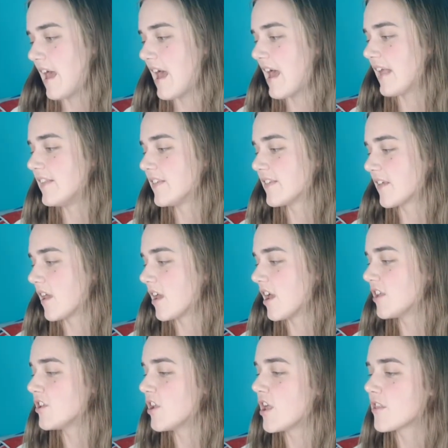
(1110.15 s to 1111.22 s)
and
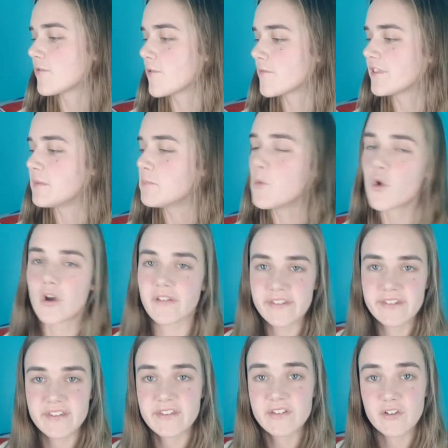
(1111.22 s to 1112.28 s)
another of the more
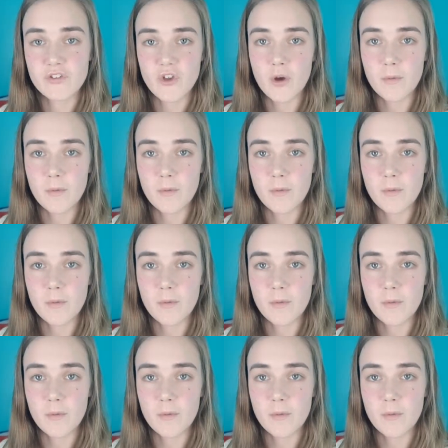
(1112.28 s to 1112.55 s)
consistent